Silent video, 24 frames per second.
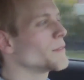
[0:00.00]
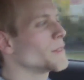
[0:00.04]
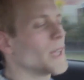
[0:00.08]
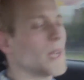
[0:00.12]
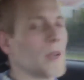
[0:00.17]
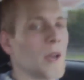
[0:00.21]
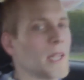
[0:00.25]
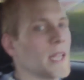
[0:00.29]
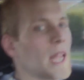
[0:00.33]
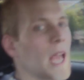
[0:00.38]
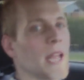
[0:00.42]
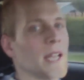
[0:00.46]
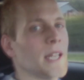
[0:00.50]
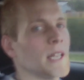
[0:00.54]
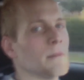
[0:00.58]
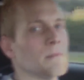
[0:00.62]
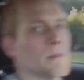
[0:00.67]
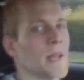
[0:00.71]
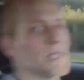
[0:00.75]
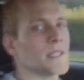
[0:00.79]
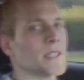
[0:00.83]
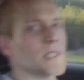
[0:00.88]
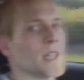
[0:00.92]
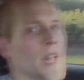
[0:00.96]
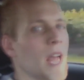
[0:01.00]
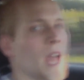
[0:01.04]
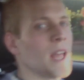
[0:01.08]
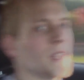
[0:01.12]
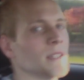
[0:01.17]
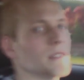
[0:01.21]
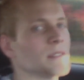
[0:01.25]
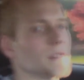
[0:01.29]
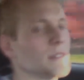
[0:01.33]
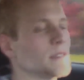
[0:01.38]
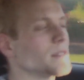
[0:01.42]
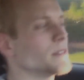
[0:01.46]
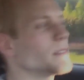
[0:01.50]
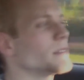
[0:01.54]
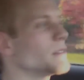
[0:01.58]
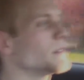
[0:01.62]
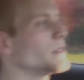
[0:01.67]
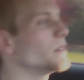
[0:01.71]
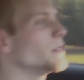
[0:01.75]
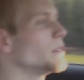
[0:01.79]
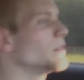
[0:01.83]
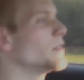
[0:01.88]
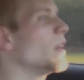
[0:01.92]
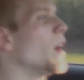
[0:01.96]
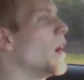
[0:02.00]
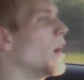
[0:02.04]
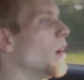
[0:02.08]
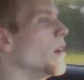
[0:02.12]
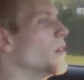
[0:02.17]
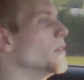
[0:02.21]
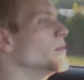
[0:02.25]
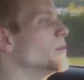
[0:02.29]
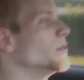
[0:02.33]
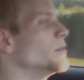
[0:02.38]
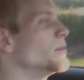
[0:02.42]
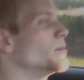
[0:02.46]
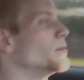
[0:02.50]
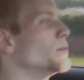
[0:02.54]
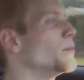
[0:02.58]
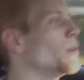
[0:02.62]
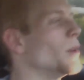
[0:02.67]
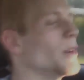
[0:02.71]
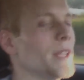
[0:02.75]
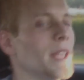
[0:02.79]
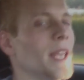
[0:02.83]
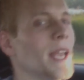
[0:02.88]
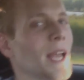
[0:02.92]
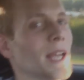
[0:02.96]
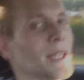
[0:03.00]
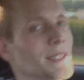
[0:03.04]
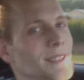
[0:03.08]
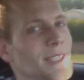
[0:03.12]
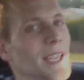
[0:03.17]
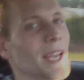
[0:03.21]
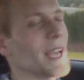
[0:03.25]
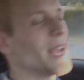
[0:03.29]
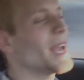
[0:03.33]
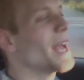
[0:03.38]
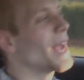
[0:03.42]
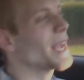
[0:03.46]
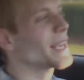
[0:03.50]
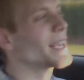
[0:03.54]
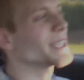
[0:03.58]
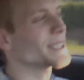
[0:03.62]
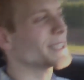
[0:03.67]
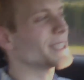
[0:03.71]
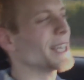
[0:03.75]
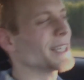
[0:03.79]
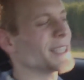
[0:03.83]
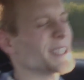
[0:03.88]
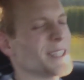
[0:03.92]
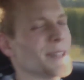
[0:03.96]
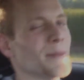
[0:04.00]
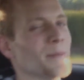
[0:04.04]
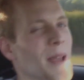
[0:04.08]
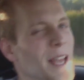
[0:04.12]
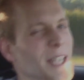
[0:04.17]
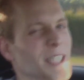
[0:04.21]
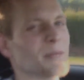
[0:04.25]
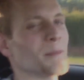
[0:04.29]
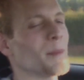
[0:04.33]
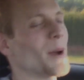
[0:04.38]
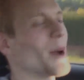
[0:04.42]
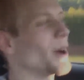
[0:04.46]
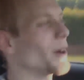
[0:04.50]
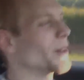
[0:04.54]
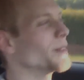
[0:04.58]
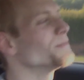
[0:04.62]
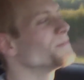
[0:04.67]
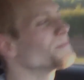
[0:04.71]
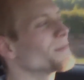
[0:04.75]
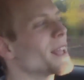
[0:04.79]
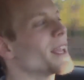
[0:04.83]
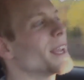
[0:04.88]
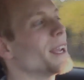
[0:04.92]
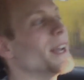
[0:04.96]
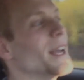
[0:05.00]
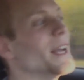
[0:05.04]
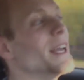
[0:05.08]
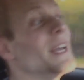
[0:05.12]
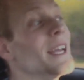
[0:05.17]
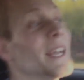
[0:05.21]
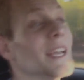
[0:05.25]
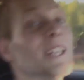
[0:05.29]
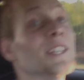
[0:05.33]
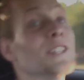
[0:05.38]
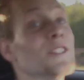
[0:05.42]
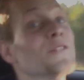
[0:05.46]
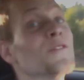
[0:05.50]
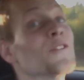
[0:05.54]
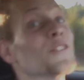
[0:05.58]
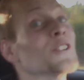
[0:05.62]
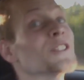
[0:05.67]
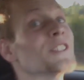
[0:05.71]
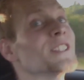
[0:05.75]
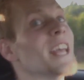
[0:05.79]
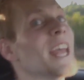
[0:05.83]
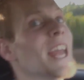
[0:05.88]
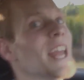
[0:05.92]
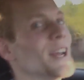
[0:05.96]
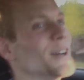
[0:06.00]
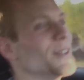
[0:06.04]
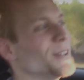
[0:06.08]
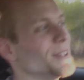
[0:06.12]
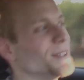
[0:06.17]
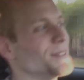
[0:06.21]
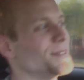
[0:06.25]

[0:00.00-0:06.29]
I didn't mention that? Oh, well, yes, I guess that's the best part. It's for sale.